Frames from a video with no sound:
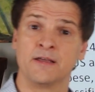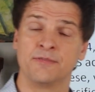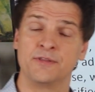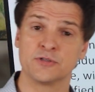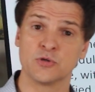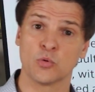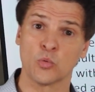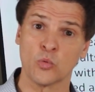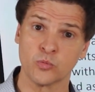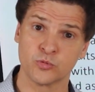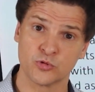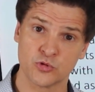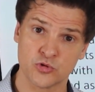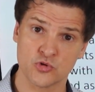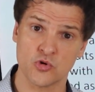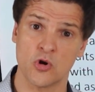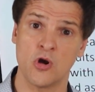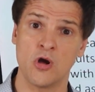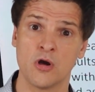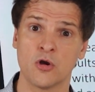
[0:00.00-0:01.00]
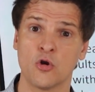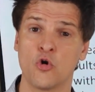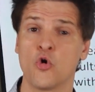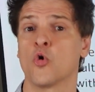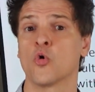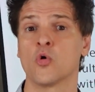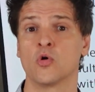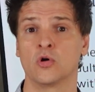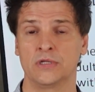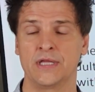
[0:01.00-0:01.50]
there's a strong
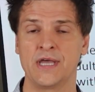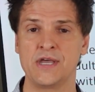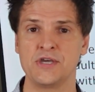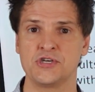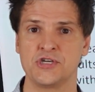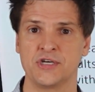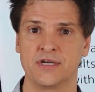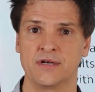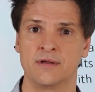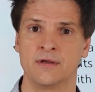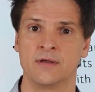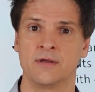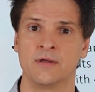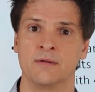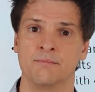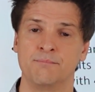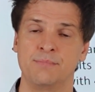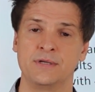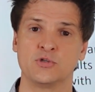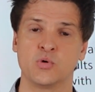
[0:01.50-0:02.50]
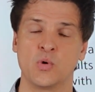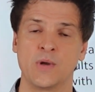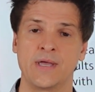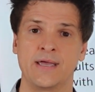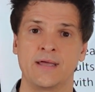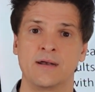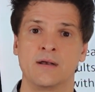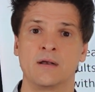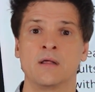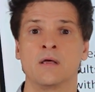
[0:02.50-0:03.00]
correlation
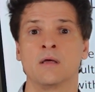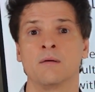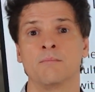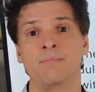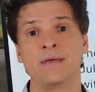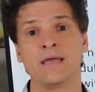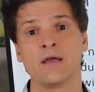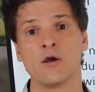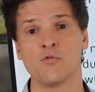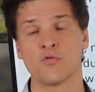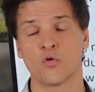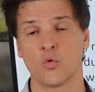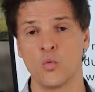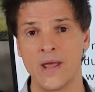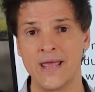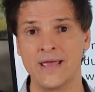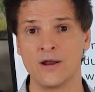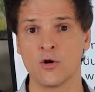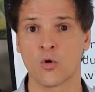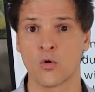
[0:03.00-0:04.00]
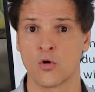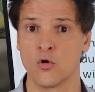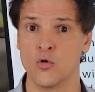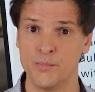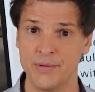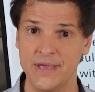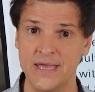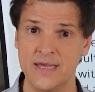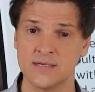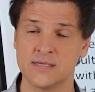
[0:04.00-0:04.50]
between being overweight or
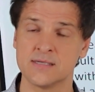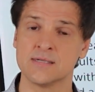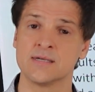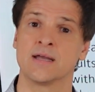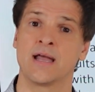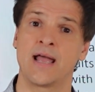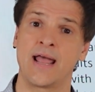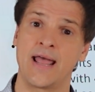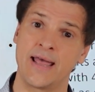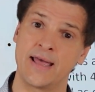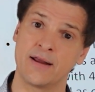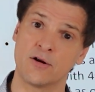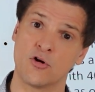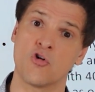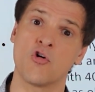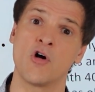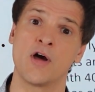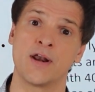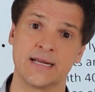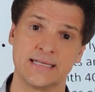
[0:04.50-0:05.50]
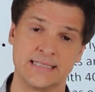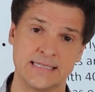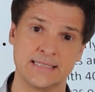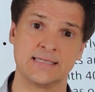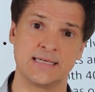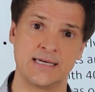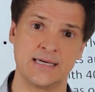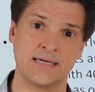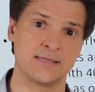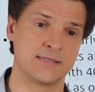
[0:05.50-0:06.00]
obese and chronic
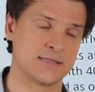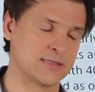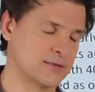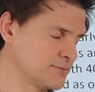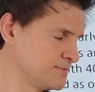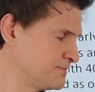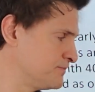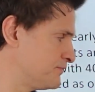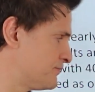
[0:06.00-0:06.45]
disease.